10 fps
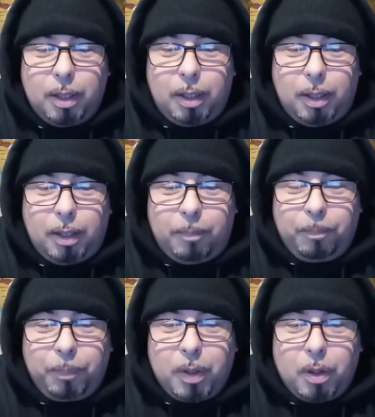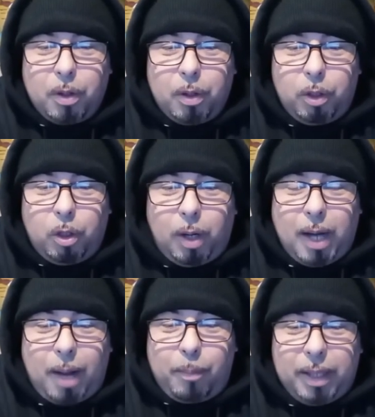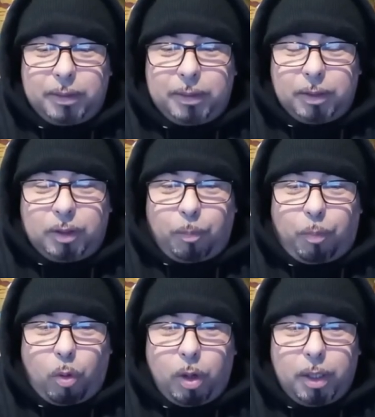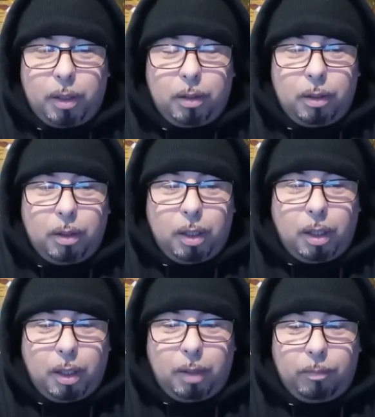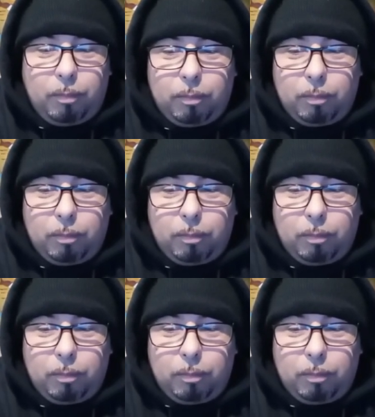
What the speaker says: A lot of Mexicans supported the